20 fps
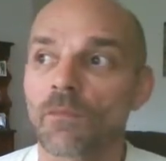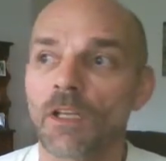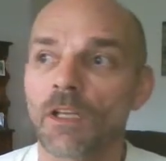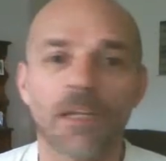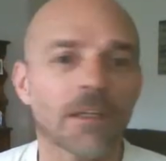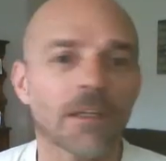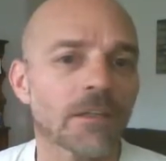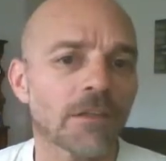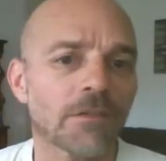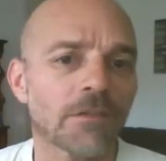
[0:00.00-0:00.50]

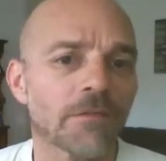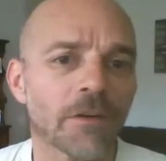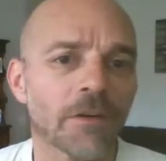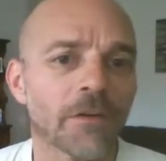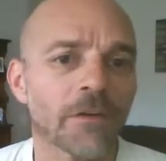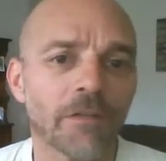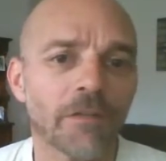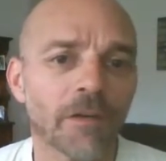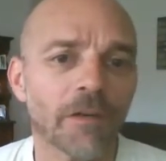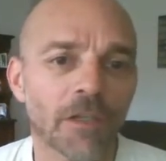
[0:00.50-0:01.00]
And this is
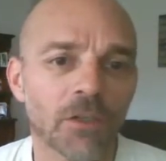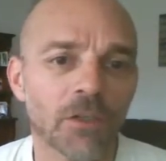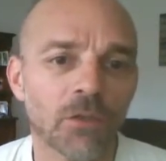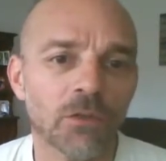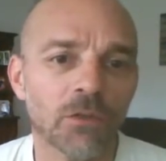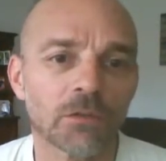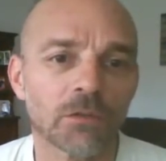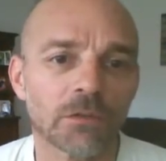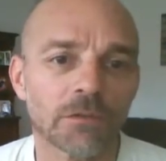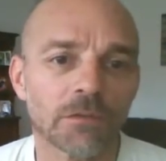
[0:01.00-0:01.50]
very, very
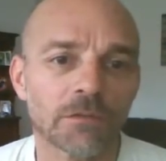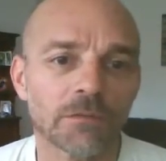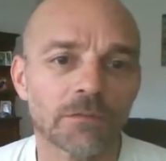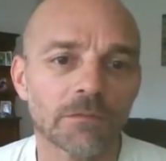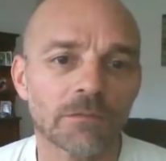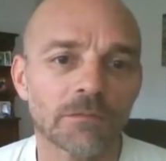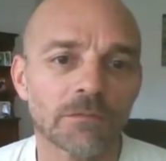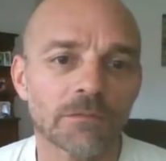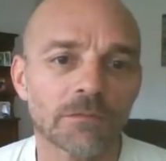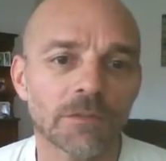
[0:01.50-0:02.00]
cool.
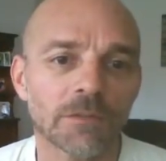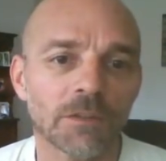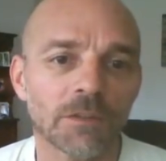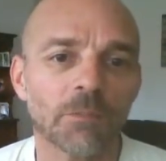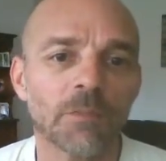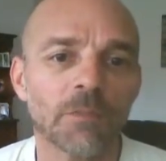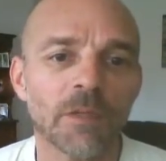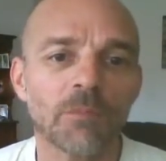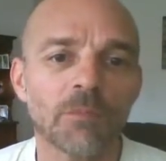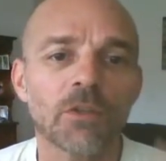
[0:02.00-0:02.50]
Some
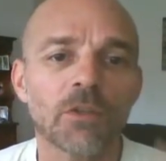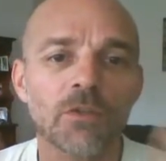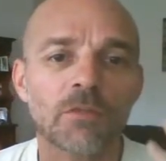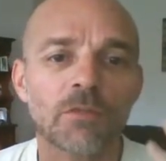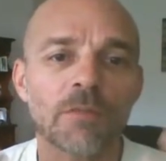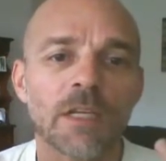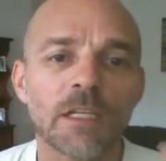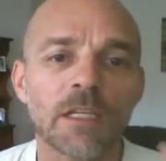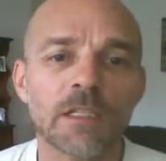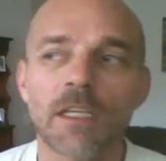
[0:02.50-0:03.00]
people use
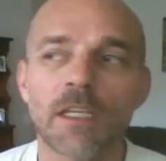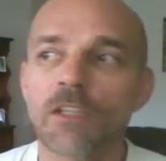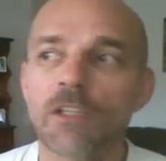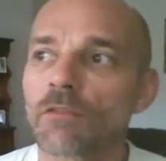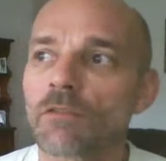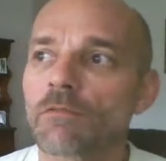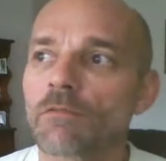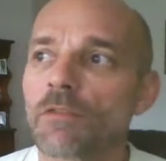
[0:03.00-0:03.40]
meditation